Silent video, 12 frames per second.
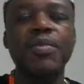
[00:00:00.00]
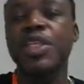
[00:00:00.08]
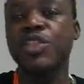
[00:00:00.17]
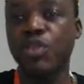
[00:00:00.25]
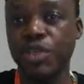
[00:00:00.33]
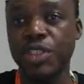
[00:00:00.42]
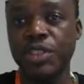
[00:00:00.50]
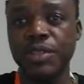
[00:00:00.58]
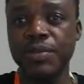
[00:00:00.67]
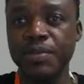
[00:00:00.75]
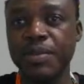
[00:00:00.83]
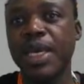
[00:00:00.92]
the
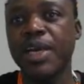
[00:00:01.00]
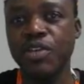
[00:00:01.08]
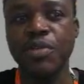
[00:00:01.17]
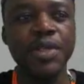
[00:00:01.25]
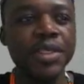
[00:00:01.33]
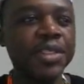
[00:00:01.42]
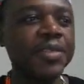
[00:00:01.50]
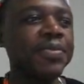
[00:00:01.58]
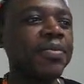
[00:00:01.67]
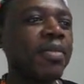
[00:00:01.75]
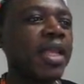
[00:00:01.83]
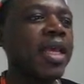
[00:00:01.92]
Scottish community
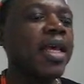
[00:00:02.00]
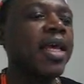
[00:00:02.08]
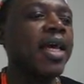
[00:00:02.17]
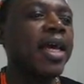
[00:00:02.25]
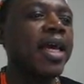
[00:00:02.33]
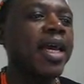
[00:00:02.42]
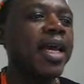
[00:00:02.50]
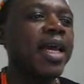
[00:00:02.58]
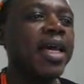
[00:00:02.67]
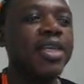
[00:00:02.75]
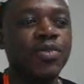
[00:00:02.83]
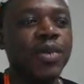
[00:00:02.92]

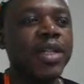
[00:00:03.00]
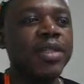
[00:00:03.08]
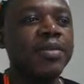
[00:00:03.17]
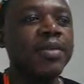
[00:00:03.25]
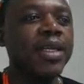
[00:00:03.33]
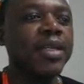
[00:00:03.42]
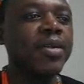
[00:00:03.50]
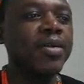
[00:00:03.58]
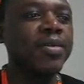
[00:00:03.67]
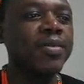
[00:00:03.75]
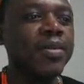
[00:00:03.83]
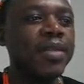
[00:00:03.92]
as well. You
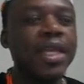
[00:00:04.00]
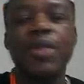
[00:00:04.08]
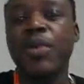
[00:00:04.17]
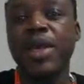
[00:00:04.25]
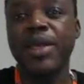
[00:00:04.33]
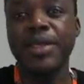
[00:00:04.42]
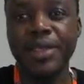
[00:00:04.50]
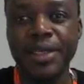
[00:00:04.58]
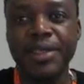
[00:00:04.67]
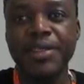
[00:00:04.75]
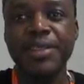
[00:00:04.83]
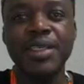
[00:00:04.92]
know, they were
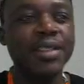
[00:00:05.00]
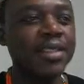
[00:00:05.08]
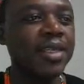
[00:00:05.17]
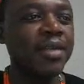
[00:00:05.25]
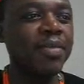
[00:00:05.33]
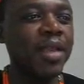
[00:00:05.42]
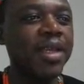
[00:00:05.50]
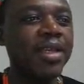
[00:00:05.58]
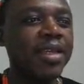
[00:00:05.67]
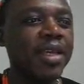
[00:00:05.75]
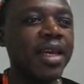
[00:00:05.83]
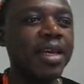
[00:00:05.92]
killed and
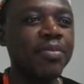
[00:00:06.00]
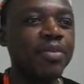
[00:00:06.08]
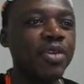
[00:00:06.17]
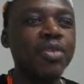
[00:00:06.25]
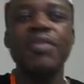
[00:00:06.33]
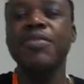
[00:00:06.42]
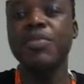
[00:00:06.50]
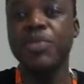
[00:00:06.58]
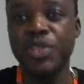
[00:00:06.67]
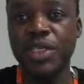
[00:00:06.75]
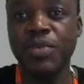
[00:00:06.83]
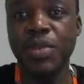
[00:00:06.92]
play beautiful
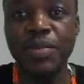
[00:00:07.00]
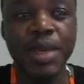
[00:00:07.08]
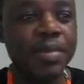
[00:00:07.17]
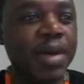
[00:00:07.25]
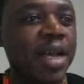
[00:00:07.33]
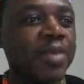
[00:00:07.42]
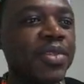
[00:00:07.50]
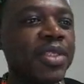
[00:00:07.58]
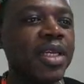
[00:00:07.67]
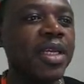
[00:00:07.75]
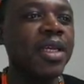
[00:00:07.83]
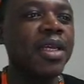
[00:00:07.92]
music with
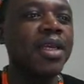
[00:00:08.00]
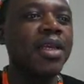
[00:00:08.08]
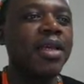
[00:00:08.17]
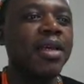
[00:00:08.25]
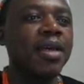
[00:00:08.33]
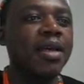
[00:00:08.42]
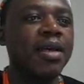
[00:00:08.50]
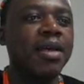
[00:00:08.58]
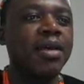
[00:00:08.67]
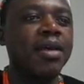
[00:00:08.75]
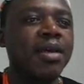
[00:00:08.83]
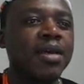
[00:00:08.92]
bagpipes.
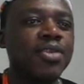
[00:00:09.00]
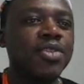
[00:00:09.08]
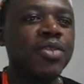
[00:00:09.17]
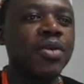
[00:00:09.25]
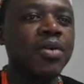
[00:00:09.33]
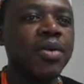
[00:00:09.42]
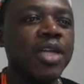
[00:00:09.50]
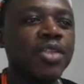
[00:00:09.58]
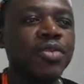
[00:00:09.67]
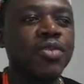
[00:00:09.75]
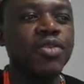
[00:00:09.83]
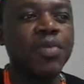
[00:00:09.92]
So I
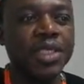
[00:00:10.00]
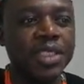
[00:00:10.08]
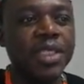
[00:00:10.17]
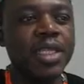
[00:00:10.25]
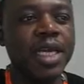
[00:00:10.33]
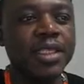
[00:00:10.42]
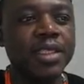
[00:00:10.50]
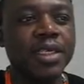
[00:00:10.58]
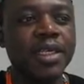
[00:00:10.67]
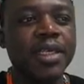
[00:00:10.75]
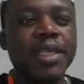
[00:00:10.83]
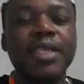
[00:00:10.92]
should also mention that
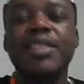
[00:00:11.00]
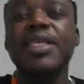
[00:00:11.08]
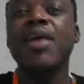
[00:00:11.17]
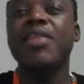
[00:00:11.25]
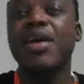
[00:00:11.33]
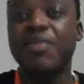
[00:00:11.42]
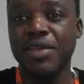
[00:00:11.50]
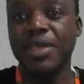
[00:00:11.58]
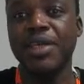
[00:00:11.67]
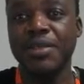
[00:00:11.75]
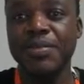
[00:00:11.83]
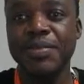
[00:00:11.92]
in South Africa